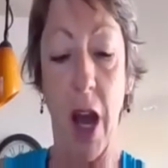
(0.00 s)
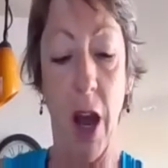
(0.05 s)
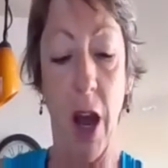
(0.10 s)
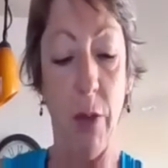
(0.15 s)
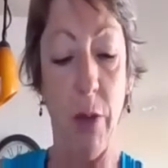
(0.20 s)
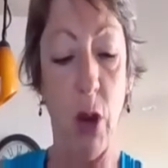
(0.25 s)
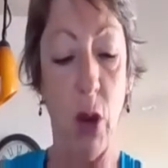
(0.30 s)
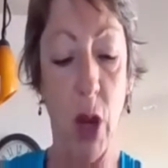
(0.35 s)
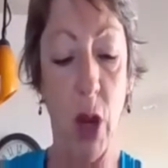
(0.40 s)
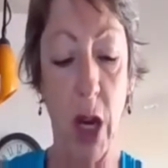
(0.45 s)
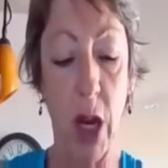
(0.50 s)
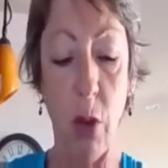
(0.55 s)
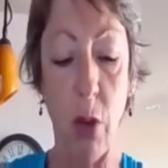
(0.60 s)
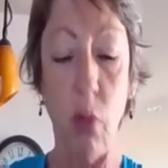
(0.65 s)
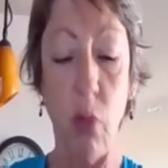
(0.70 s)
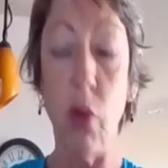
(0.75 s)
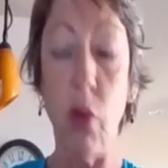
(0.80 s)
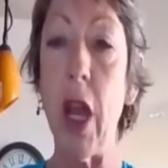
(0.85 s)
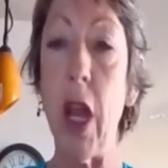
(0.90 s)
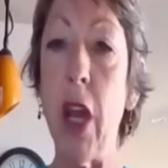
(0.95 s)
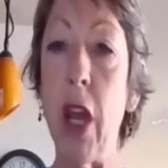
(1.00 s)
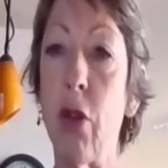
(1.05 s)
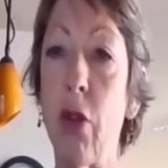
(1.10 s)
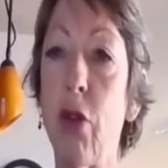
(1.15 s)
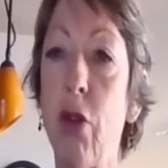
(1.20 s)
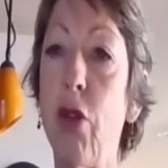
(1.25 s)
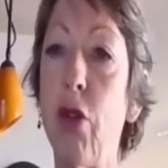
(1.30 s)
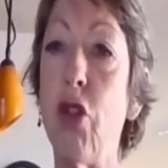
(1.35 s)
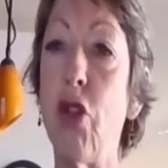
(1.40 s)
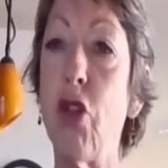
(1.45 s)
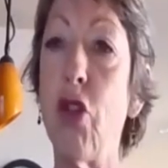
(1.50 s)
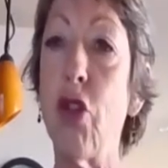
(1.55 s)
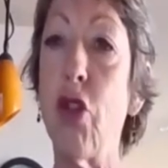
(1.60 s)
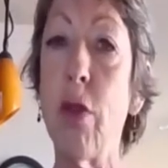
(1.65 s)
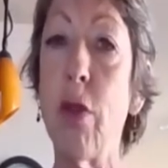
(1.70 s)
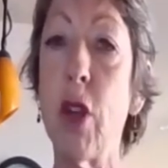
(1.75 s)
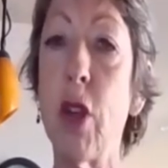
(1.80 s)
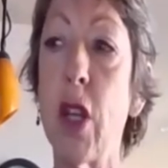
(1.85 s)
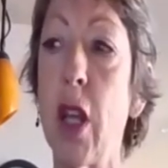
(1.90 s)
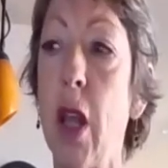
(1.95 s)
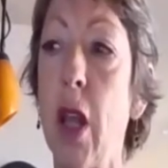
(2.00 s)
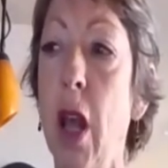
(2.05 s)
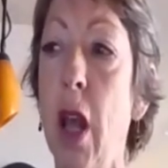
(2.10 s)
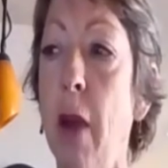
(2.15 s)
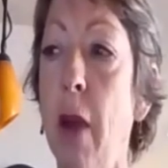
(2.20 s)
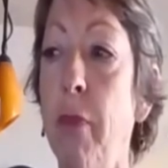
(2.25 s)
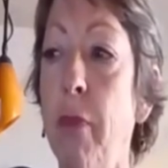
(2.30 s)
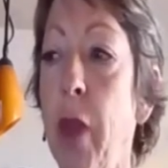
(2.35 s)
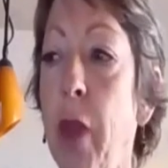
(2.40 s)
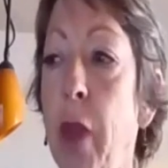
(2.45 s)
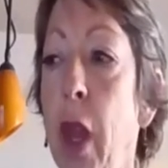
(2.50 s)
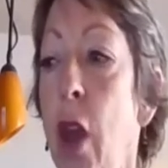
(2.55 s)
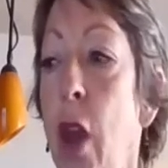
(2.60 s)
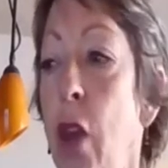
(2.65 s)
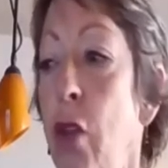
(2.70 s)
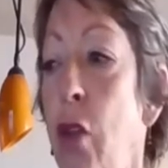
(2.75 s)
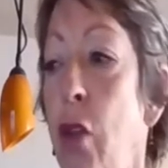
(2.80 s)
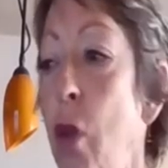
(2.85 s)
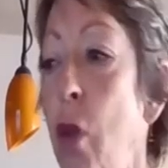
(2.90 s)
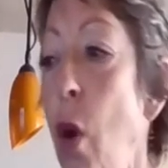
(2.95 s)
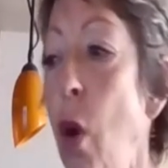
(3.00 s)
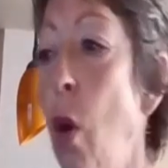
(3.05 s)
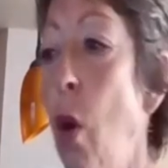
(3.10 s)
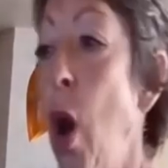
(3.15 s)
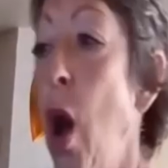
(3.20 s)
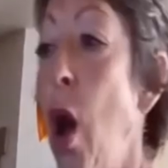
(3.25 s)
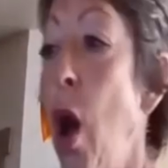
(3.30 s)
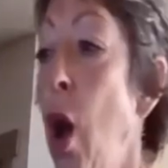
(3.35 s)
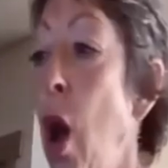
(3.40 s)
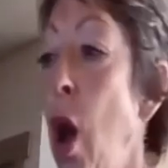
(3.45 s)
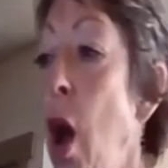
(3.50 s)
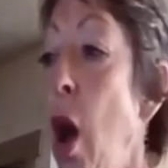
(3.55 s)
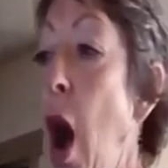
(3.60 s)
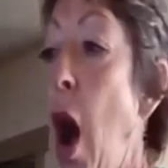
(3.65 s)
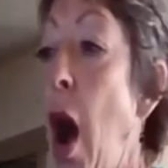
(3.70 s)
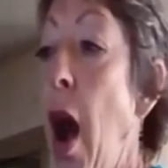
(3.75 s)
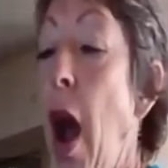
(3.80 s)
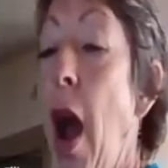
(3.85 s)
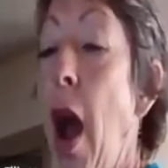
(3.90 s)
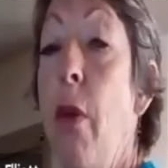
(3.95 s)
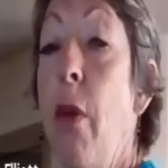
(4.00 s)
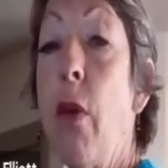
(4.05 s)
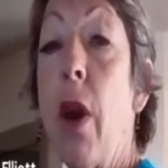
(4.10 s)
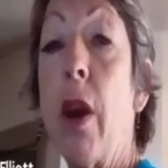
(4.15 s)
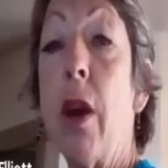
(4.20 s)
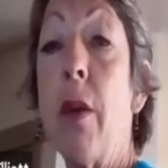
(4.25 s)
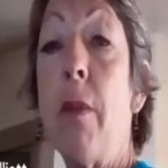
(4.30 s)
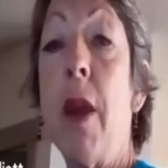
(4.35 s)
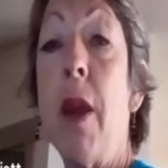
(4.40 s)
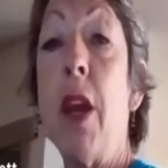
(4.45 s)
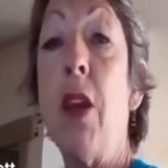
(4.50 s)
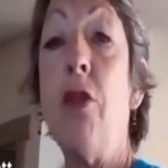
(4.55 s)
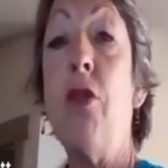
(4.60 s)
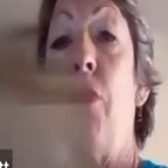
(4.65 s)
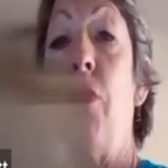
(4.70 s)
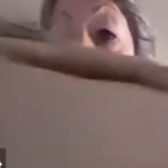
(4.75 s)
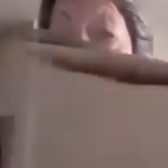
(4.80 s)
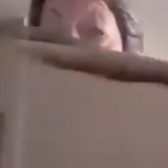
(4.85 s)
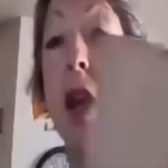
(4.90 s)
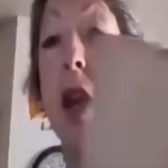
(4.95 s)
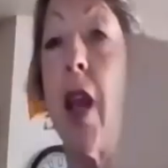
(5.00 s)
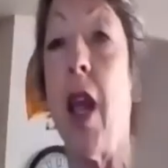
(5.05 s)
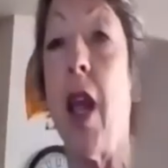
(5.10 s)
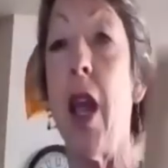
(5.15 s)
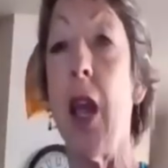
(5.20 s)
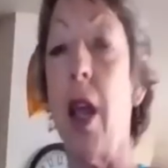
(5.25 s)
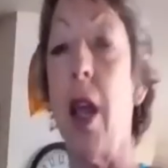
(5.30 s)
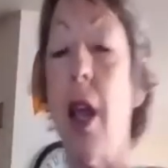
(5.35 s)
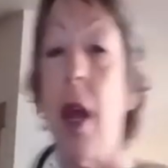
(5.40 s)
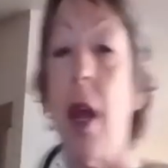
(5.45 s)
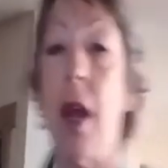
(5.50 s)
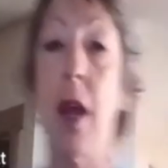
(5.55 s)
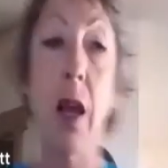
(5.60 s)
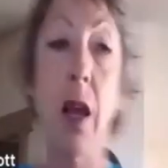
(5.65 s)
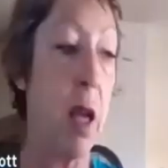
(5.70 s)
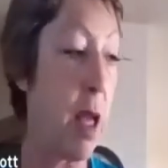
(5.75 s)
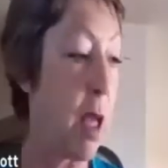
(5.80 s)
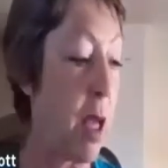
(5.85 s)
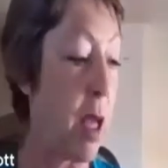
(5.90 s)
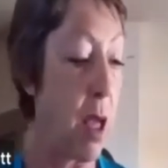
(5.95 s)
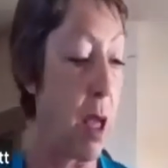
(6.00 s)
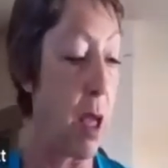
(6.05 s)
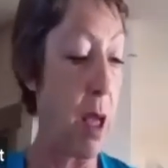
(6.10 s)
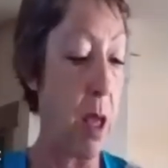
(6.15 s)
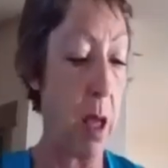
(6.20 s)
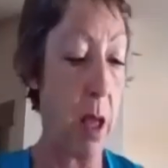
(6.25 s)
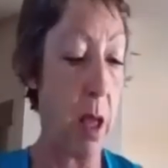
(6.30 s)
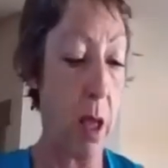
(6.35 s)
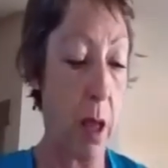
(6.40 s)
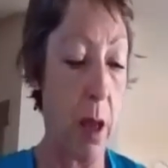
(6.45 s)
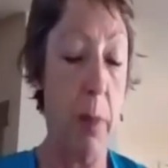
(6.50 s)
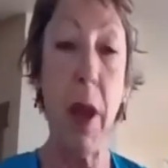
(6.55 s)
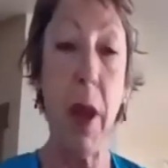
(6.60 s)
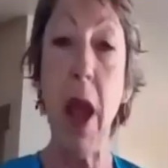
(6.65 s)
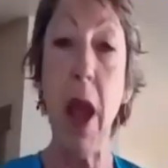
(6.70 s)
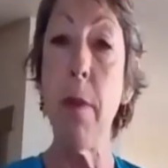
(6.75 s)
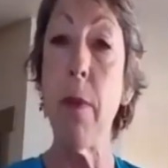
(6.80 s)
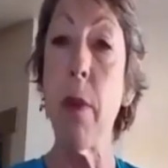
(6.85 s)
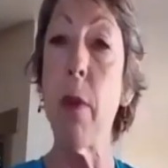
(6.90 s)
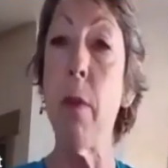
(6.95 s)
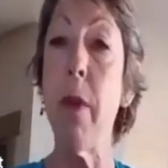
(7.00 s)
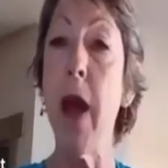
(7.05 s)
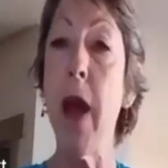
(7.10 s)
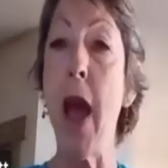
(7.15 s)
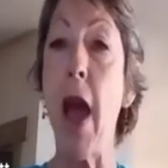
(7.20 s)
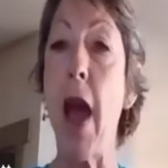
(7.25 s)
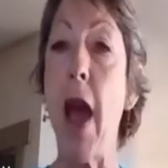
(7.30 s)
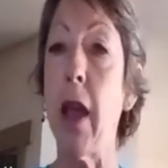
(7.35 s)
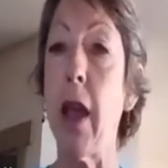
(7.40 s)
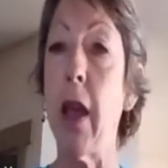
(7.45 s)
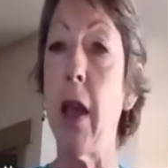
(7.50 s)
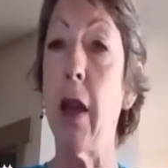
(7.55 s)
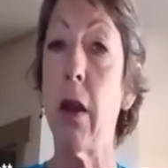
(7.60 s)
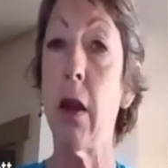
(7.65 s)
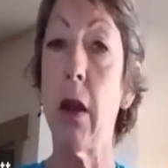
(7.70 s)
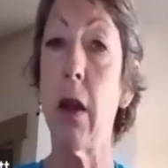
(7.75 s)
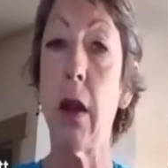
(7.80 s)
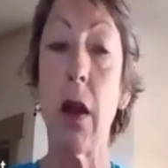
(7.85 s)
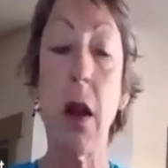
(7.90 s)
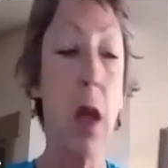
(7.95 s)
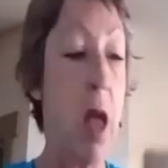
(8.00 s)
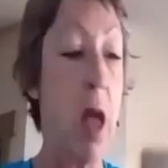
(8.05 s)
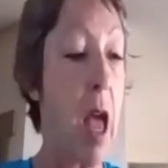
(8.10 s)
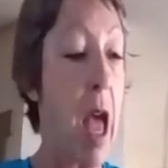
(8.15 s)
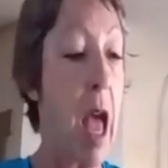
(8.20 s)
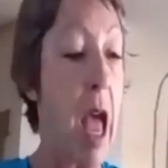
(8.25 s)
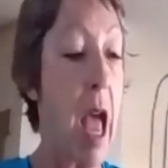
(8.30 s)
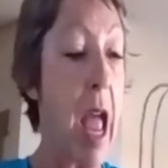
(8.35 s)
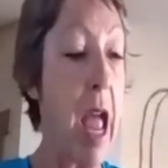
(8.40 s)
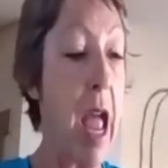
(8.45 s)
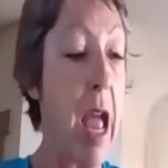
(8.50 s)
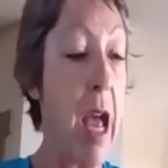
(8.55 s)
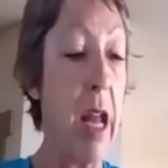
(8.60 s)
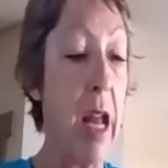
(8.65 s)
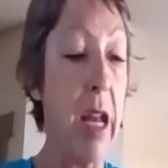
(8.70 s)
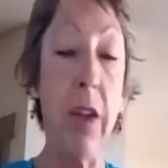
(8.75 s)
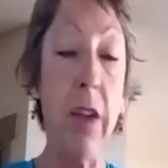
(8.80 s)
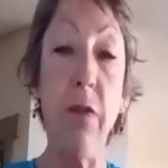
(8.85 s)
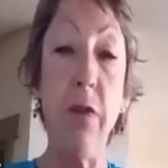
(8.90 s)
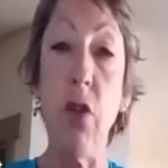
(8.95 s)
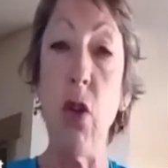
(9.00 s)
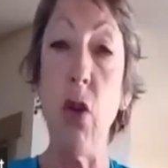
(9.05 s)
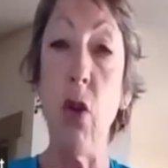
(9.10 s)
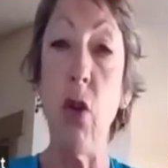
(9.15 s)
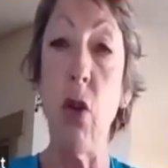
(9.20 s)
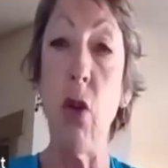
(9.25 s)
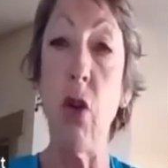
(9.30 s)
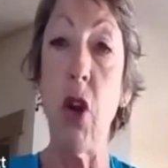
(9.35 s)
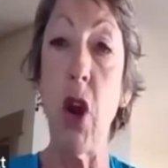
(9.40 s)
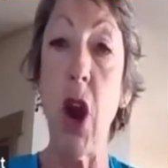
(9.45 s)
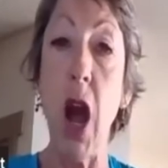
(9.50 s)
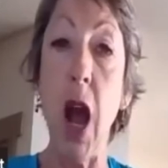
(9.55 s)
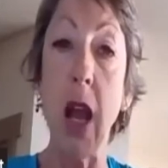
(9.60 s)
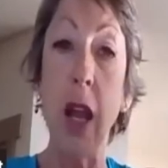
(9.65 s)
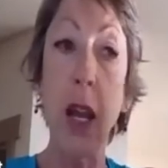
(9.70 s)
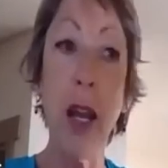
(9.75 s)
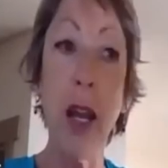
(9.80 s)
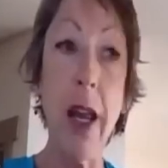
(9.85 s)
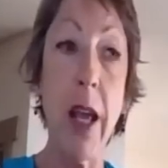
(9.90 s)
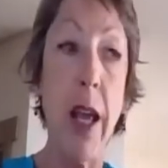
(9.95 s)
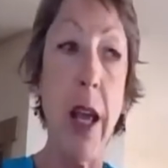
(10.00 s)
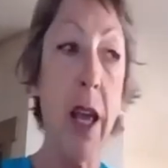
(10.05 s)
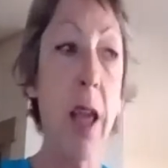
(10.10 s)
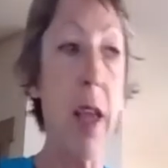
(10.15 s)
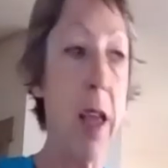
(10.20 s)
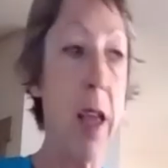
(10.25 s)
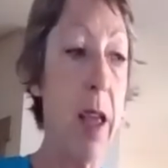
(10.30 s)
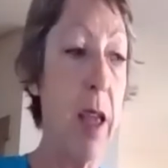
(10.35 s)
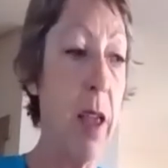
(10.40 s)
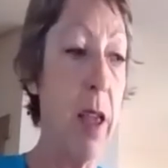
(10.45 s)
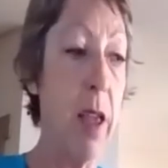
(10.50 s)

you could introduce germs to them. So I recommend you get a paper bag. And if you're not going to